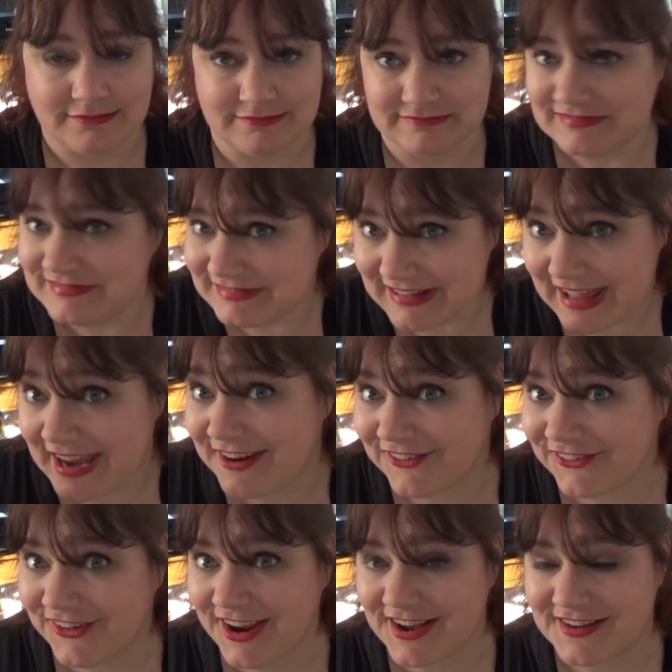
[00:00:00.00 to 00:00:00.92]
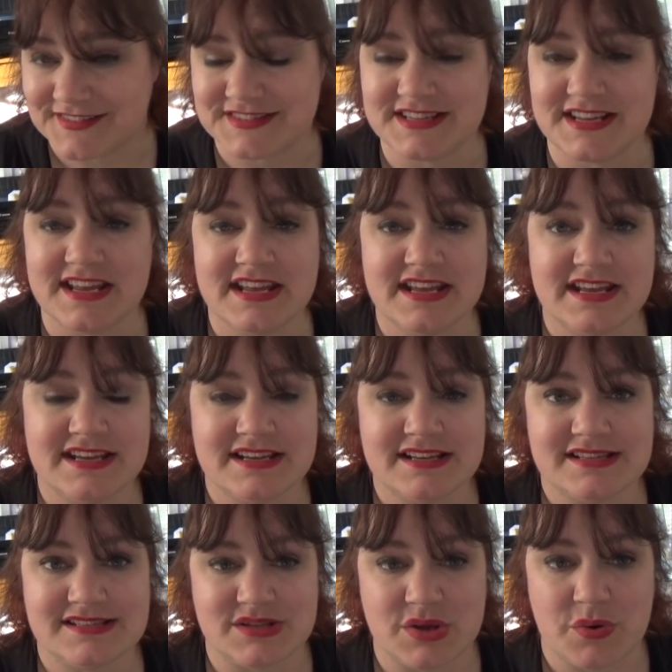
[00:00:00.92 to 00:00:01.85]
laying around.
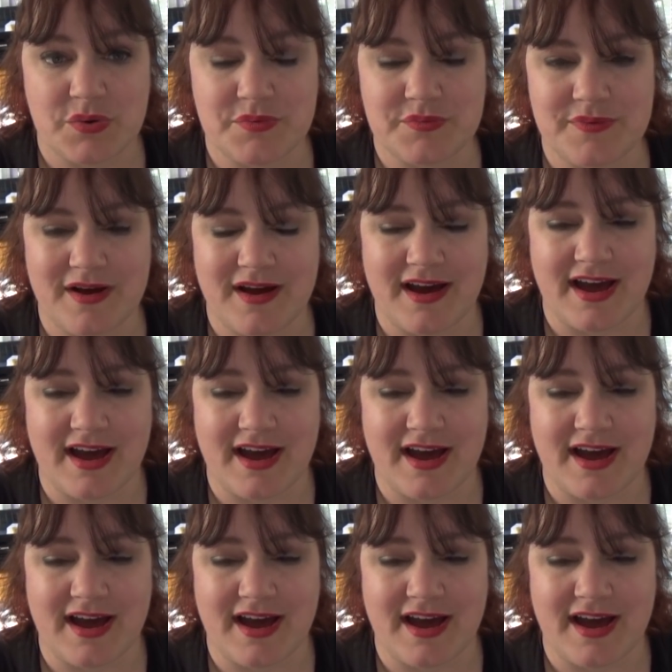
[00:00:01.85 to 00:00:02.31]
So